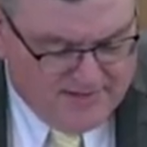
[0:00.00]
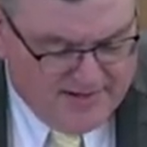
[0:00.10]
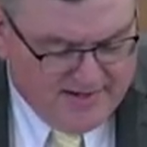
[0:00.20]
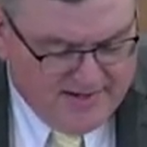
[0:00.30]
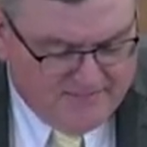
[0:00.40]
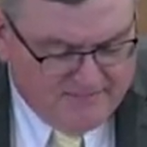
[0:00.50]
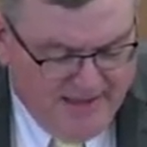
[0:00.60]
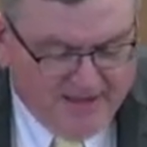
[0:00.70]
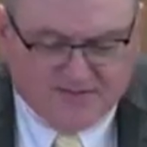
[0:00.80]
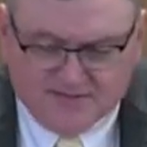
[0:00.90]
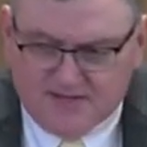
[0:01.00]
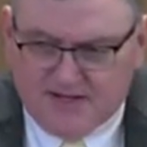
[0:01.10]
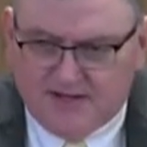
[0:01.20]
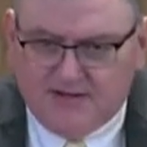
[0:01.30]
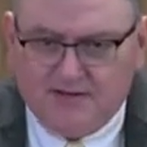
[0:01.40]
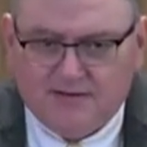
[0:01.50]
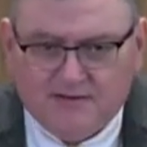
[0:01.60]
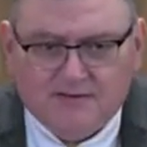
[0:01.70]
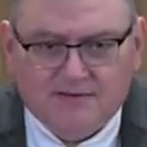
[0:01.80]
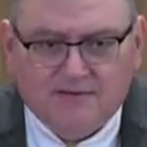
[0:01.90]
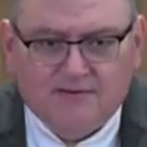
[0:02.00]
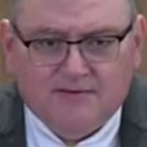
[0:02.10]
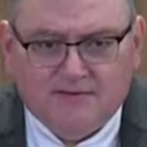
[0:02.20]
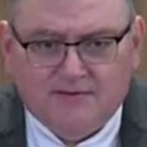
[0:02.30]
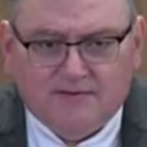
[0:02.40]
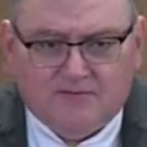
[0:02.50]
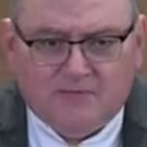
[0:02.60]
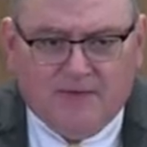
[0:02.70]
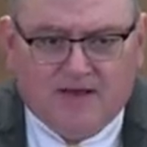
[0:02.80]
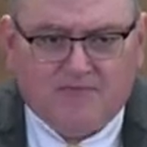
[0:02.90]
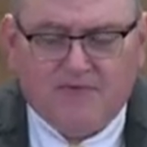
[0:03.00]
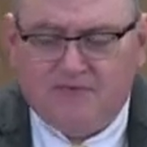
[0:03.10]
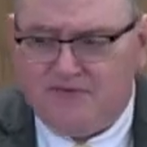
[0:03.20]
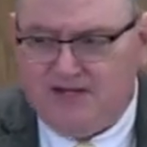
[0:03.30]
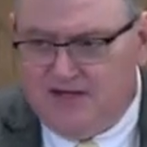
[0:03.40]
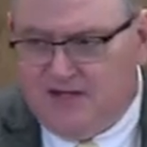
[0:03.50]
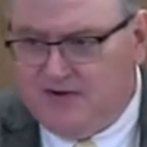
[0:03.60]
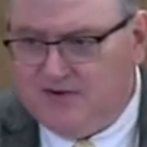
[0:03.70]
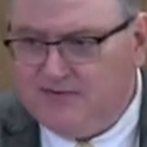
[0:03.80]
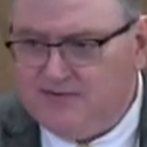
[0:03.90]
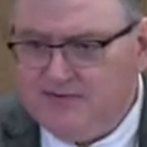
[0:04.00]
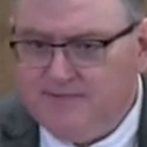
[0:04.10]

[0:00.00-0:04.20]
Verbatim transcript: he backslid for about 15 years.